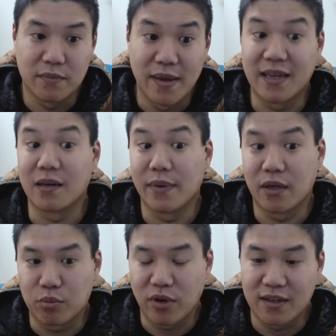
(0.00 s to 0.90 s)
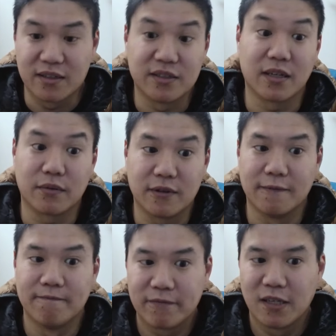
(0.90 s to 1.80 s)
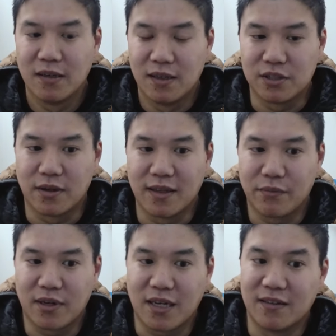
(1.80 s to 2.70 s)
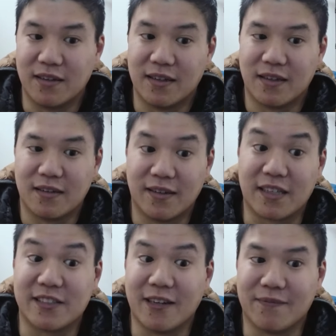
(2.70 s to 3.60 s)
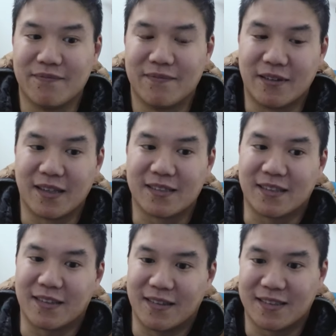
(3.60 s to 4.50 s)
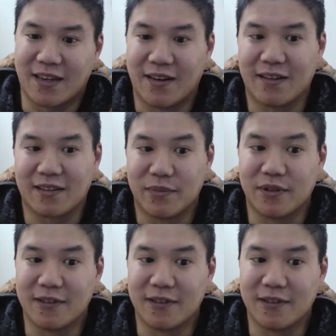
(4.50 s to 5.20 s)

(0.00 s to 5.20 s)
making a better brand in general. So I think we're kind of the next up. That's kind of how I like to put